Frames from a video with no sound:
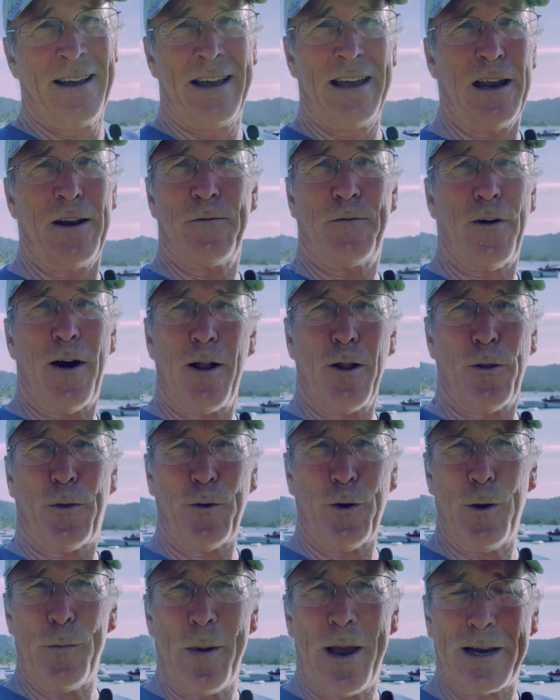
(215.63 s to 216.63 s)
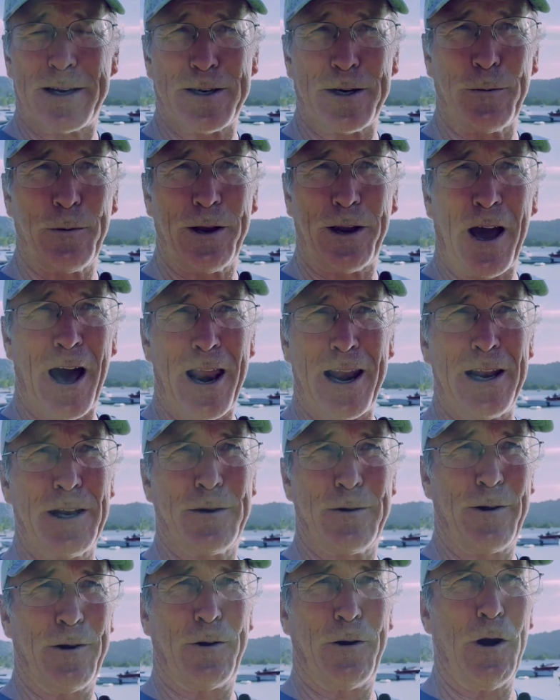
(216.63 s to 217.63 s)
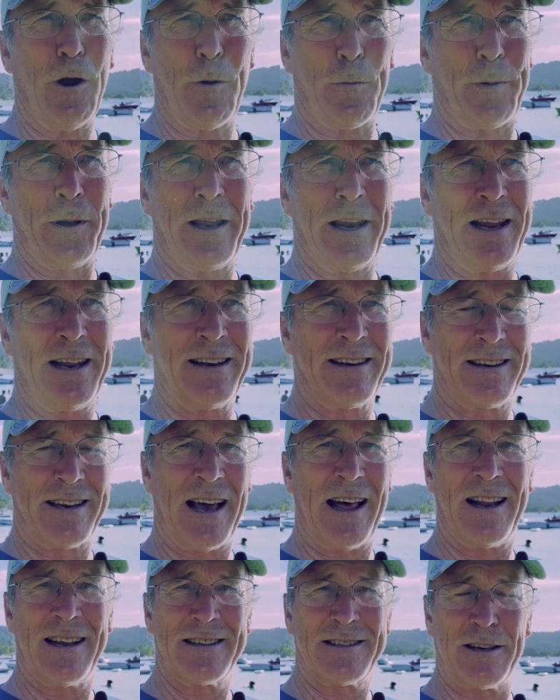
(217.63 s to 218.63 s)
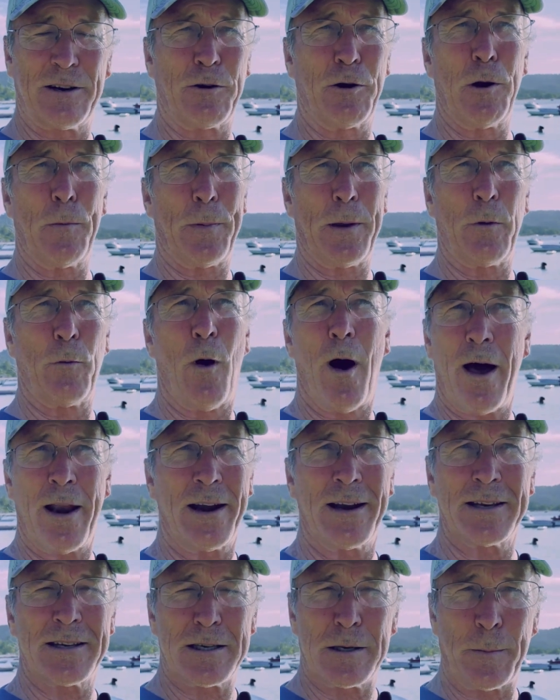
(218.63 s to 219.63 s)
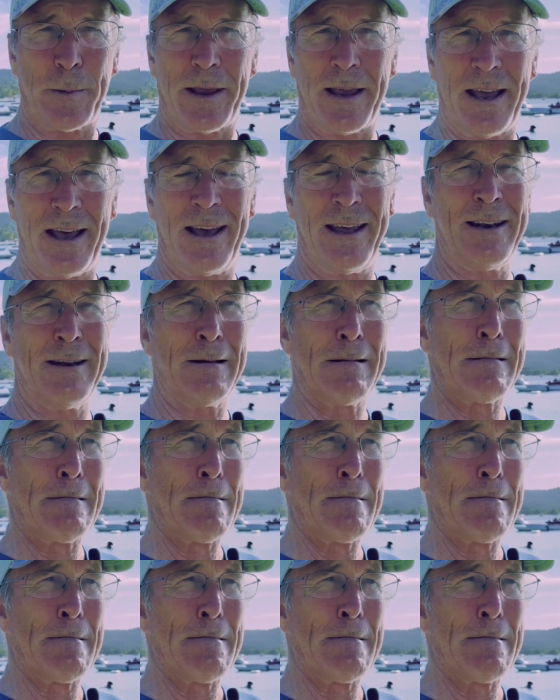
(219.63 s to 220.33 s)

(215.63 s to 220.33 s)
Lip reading: he didn't follow through and make sure we got into a group. He didn't tell us a group he wanted us to be in.